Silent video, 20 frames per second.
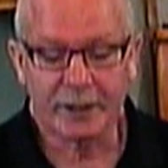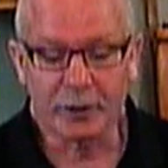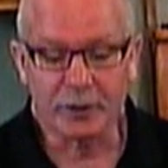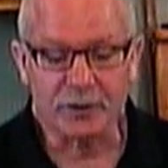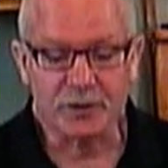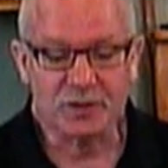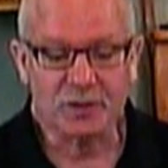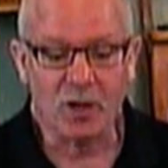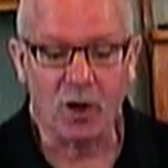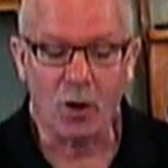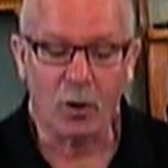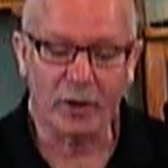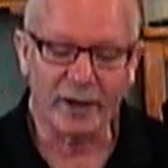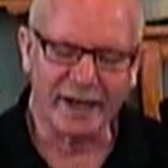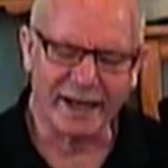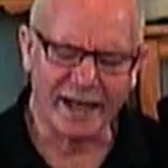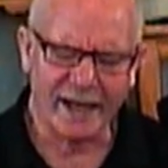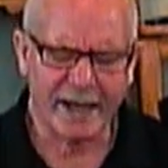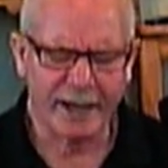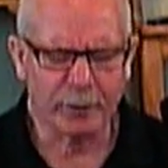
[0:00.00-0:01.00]
year or so,
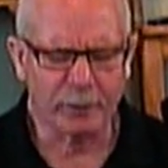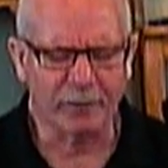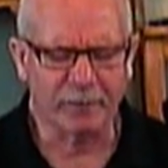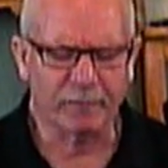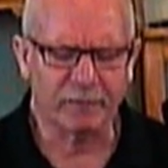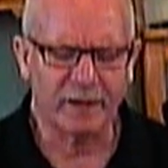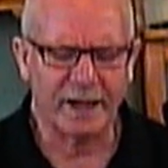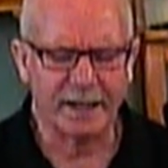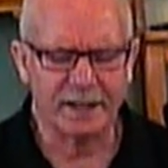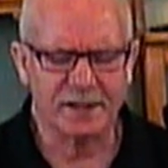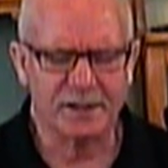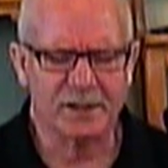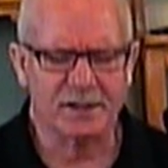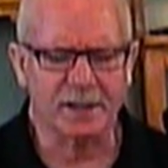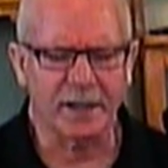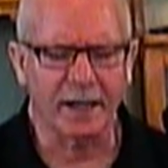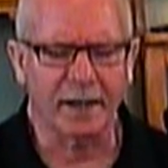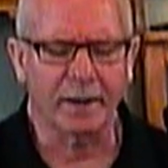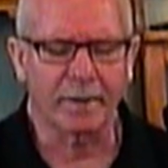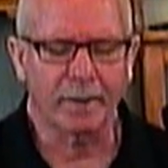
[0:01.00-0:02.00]
and it kind of
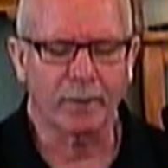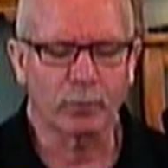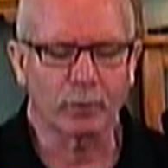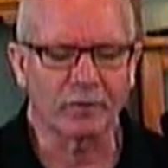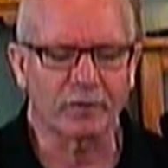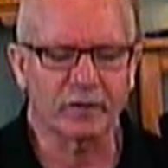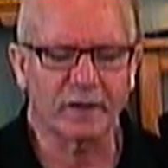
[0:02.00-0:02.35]
reflects that.